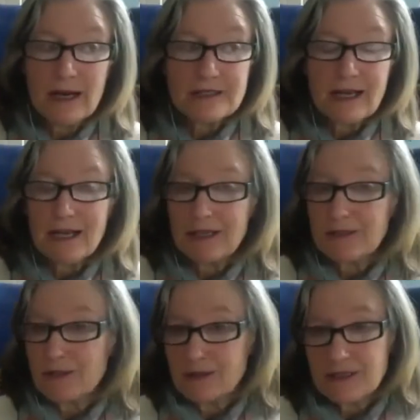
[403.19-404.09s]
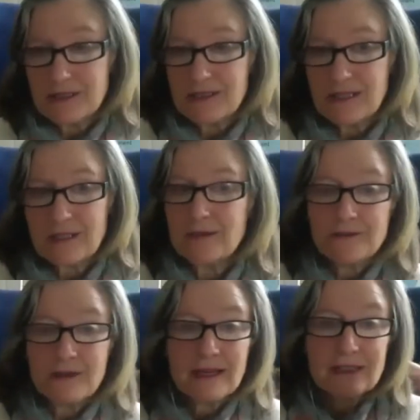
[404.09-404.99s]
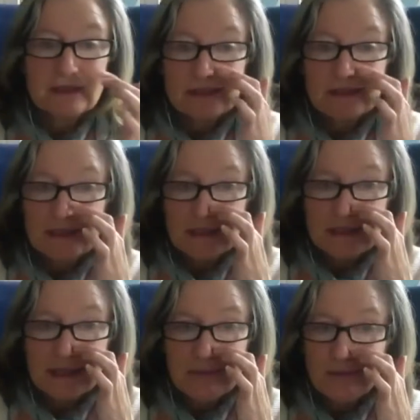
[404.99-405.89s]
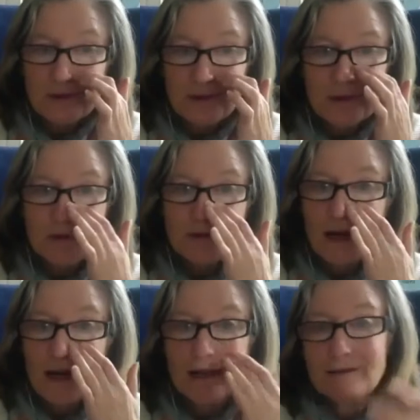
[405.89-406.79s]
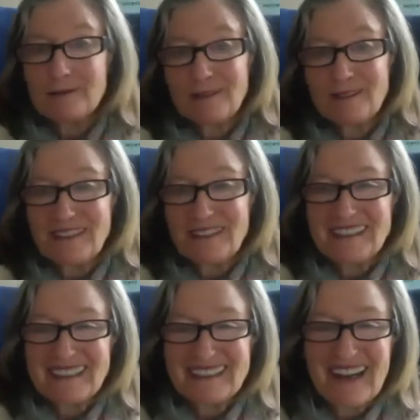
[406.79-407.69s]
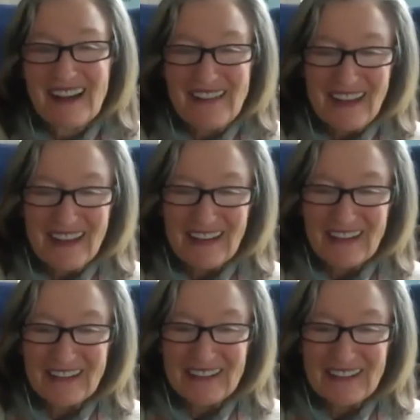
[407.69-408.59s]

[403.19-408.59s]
diagnoses that you find in the DSM-4 or 5 or on they go,